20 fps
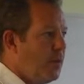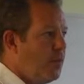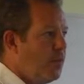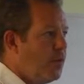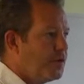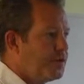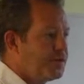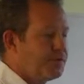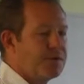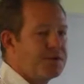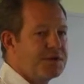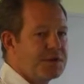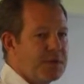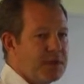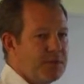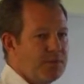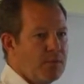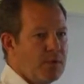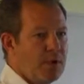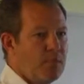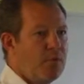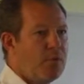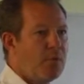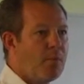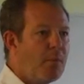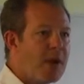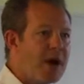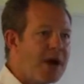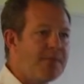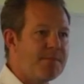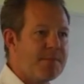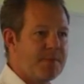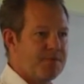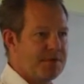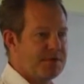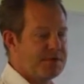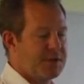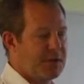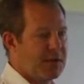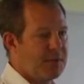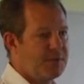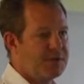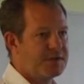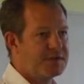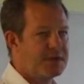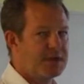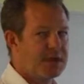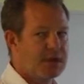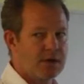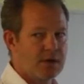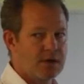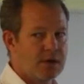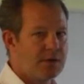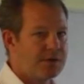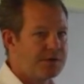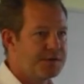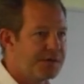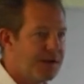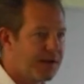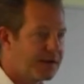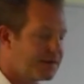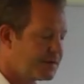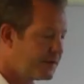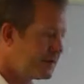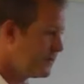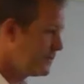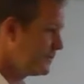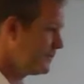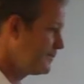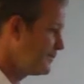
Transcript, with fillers: and what's risky and, and what might be risky in particular contexts.